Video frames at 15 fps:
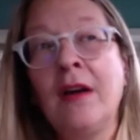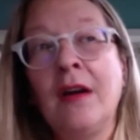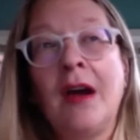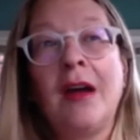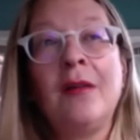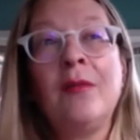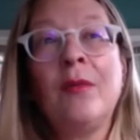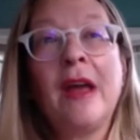
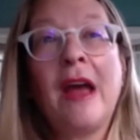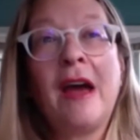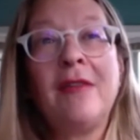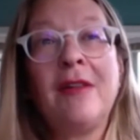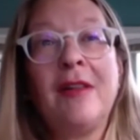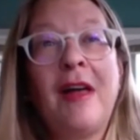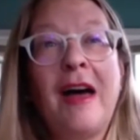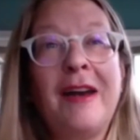And we have
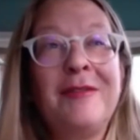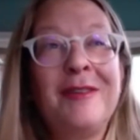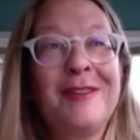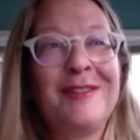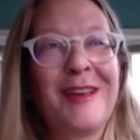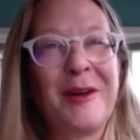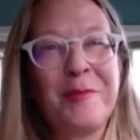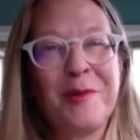a lot of
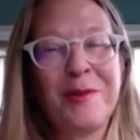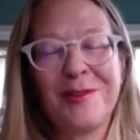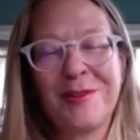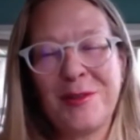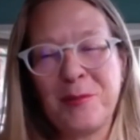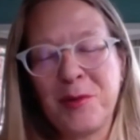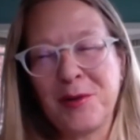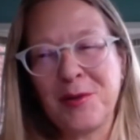examples in
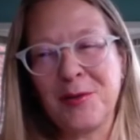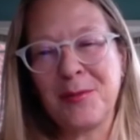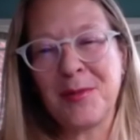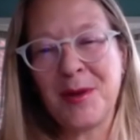the book of